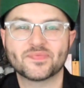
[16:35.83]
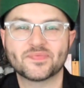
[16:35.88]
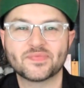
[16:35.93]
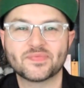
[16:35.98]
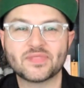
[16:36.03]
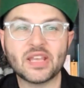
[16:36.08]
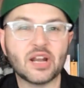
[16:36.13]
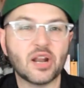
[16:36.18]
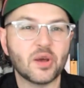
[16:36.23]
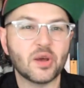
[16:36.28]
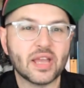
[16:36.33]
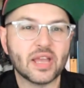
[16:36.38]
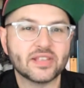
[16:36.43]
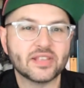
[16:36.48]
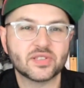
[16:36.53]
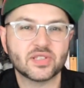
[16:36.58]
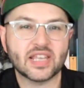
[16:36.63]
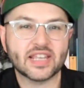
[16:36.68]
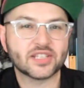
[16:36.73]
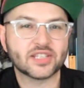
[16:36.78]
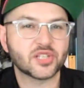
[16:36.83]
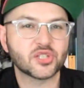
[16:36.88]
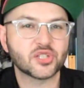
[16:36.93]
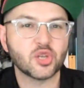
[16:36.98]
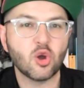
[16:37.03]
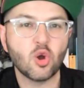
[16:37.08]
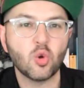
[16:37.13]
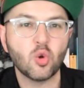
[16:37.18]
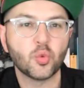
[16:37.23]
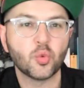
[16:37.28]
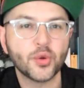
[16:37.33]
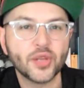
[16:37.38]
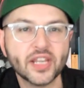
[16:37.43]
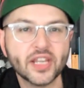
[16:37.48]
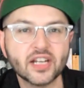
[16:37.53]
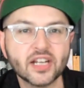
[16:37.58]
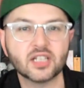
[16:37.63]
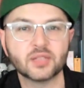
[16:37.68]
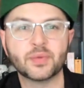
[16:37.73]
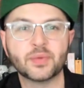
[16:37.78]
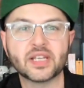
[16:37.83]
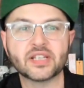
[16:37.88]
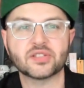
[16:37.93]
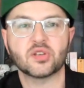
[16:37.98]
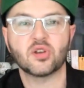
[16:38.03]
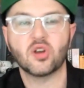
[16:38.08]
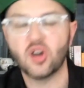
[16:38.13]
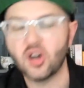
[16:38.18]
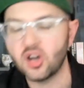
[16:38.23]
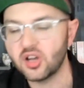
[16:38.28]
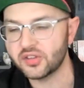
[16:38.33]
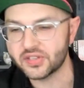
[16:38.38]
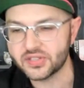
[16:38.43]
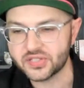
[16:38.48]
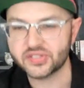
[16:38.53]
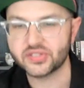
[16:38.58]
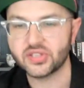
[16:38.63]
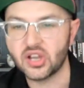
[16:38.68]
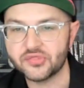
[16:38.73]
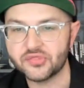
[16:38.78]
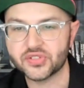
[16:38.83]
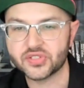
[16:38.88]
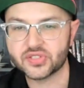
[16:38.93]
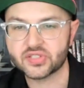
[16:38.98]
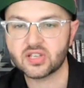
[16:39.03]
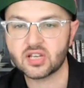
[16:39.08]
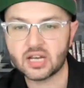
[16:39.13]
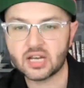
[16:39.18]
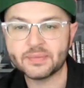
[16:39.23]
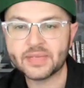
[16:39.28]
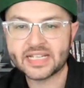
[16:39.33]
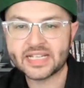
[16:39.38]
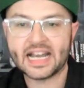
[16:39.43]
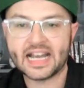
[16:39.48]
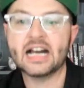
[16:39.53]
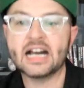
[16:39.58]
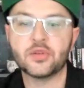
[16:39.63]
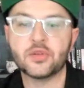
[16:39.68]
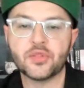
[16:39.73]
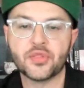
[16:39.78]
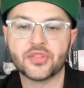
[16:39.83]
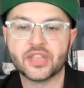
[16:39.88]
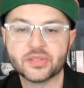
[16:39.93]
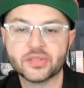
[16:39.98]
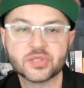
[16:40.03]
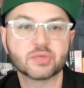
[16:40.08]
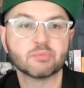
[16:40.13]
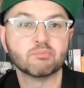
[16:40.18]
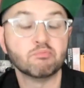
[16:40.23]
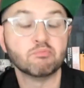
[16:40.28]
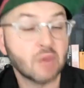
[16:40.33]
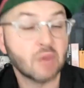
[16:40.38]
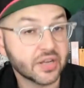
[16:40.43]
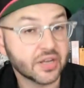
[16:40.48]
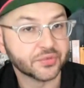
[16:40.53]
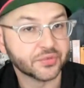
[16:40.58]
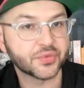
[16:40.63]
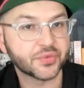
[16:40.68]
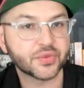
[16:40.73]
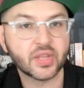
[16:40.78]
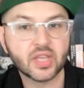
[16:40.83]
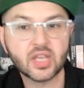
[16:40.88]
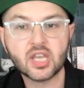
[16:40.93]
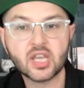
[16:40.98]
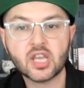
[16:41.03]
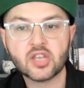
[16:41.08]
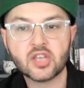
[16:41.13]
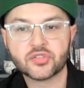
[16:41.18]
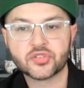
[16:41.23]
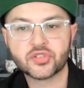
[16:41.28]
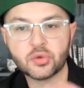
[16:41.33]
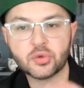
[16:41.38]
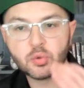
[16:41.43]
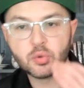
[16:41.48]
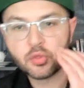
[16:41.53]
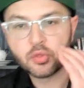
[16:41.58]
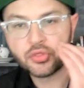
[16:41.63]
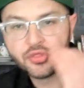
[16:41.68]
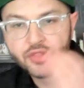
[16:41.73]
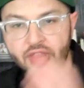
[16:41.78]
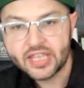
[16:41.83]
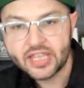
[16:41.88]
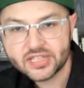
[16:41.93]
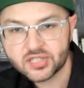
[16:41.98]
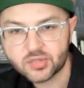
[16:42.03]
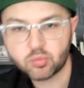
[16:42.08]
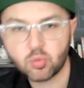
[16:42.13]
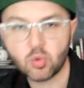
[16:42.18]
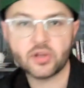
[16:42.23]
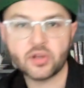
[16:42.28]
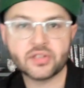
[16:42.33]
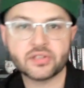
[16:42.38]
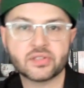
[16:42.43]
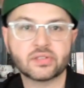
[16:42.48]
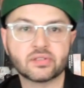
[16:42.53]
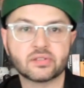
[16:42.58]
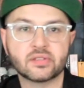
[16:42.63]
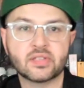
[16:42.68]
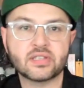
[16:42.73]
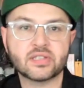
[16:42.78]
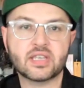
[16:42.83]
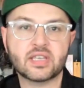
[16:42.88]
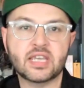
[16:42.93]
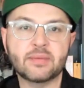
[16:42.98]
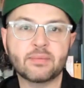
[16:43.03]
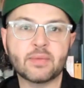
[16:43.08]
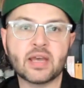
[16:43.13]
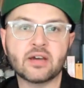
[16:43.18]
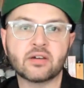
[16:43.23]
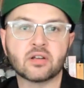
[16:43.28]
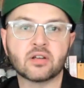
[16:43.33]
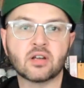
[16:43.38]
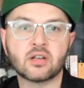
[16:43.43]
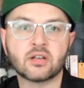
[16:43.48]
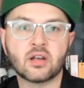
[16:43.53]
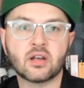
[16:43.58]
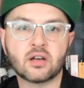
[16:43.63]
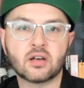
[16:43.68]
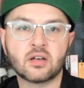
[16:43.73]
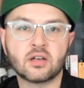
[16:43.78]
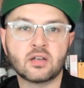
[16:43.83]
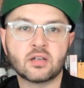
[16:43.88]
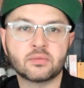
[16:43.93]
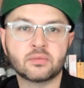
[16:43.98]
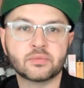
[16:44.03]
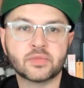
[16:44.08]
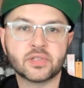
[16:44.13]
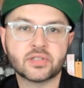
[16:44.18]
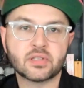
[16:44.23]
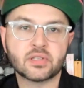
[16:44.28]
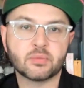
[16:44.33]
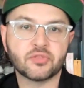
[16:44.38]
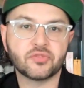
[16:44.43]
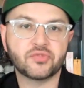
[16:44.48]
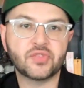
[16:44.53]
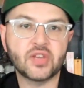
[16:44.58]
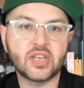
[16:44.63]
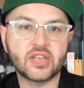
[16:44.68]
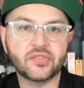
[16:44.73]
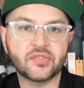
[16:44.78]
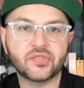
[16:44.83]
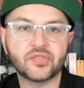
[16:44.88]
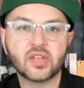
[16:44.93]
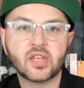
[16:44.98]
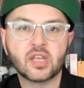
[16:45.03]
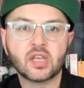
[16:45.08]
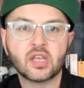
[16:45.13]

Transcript: you know, it's like so weird because all this stuff is coming out this month. So this came out on December 5th.